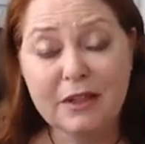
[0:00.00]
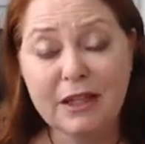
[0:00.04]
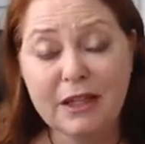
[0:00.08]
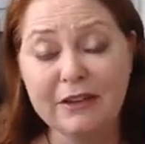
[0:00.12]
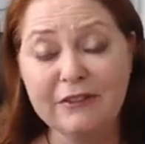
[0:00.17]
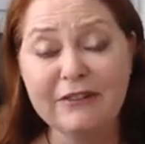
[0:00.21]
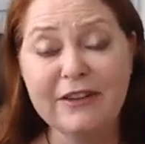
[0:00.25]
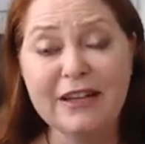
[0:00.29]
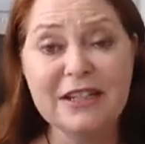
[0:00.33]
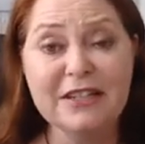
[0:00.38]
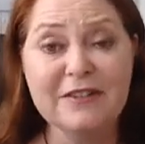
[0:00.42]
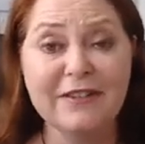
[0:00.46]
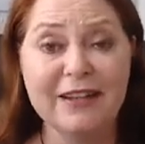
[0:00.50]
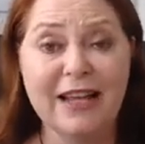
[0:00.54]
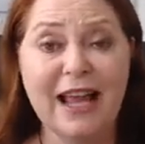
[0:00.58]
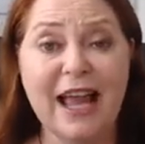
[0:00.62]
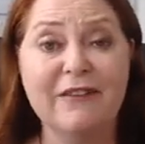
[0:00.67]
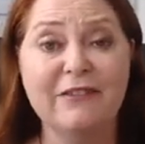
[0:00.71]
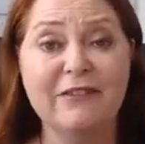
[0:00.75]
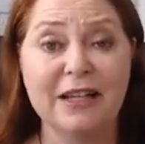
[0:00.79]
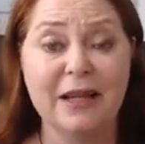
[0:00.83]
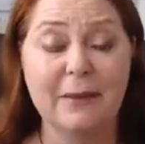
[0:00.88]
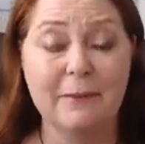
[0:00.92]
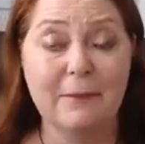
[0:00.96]
effectively
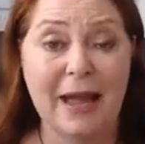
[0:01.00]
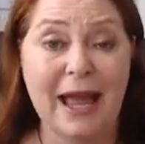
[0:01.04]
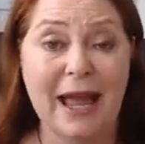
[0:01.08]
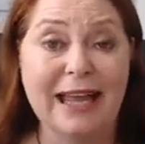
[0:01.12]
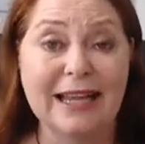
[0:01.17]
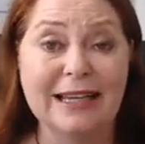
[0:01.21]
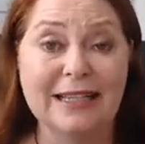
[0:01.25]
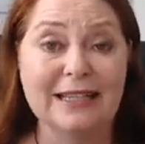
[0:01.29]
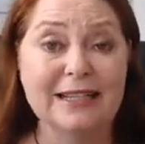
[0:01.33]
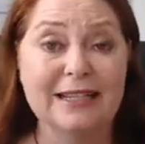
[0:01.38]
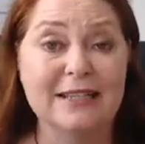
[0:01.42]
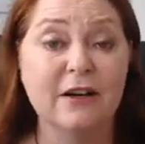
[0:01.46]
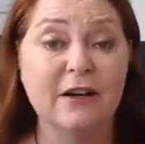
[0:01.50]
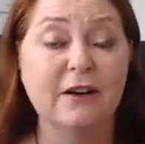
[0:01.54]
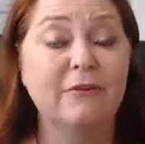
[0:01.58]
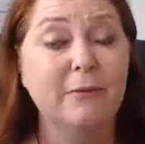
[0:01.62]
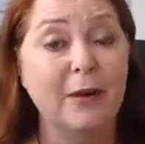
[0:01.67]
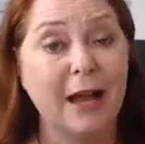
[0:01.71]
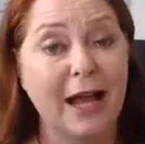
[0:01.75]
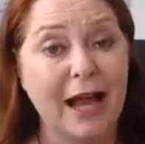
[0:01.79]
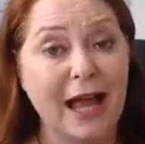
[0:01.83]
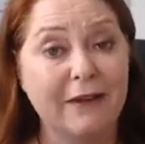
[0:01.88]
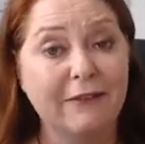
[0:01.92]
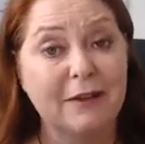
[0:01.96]
having it paying itself
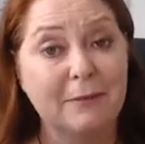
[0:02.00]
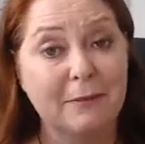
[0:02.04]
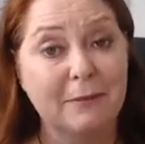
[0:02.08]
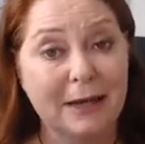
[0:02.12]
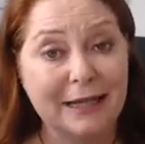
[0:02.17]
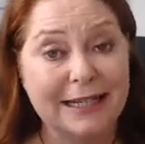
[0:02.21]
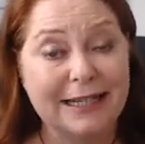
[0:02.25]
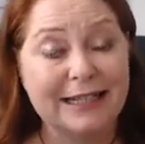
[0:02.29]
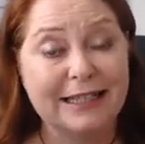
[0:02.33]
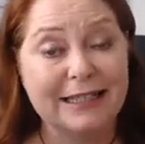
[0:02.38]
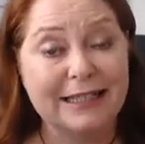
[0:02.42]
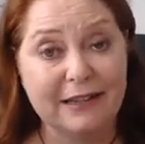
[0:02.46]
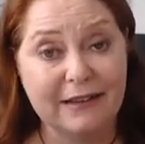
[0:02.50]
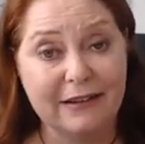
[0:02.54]
by having money